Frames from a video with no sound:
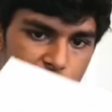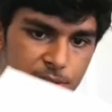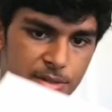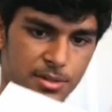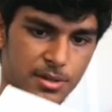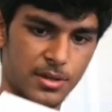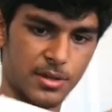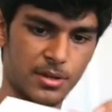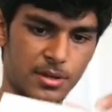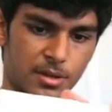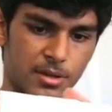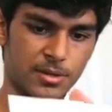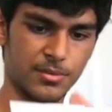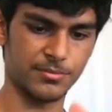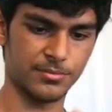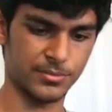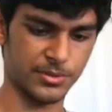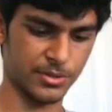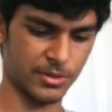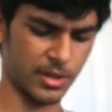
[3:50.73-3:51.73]

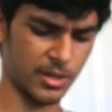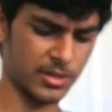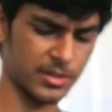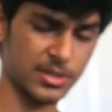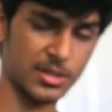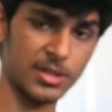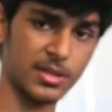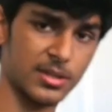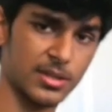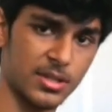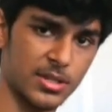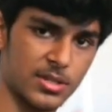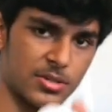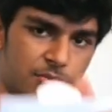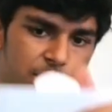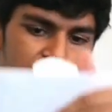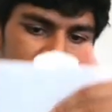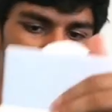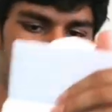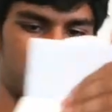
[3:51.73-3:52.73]
So yeah, let's get this
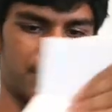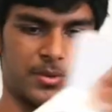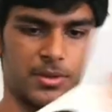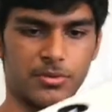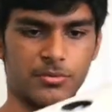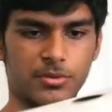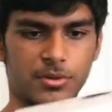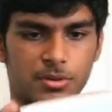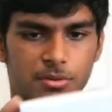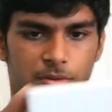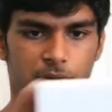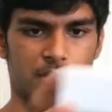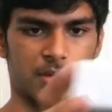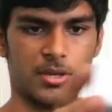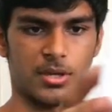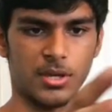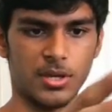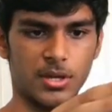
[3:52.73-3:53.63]
right open real quick.